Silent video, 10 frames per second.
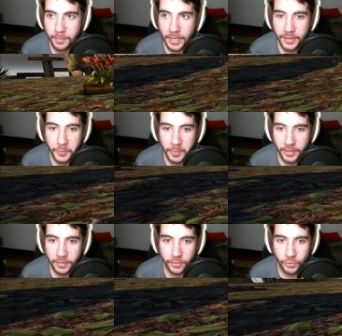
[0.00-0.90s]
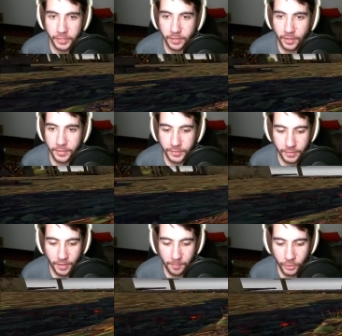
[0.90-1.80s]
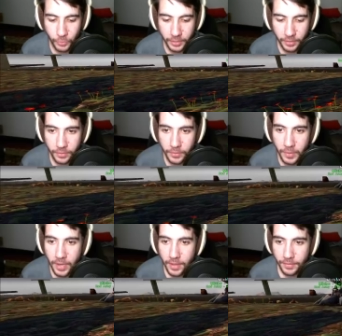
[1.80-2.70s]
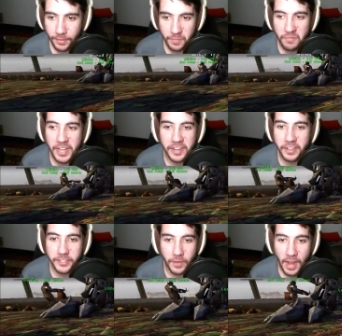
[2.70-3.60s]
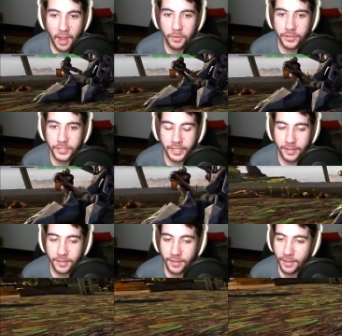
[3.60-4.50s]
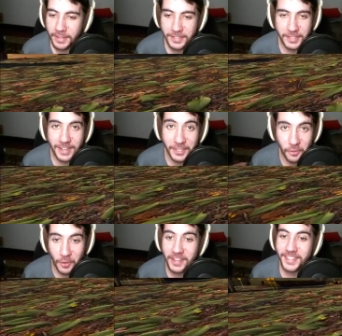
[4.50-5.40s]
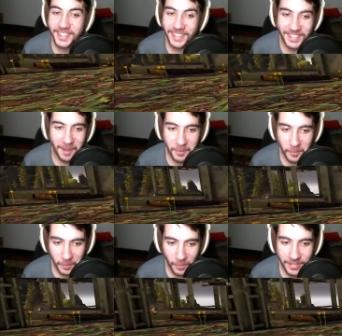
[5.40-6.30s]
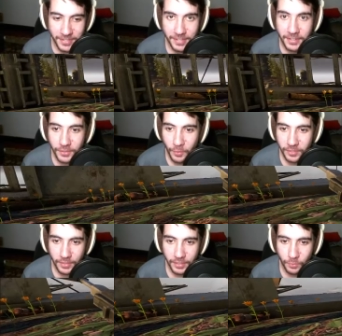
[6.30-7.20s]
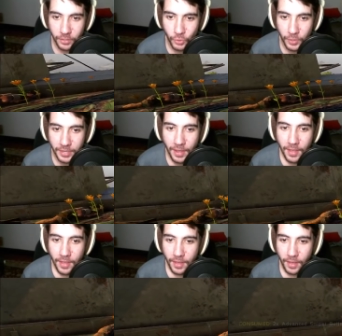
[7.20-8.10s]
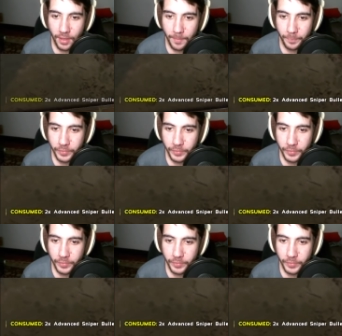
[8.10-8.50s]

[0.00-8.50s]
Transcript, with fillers: base, but there's really honestly not much we can do. They've been raiding us for hours, and uh, it's it's crazy. It's absolutely crazy. And as always, if you guys want to join, um,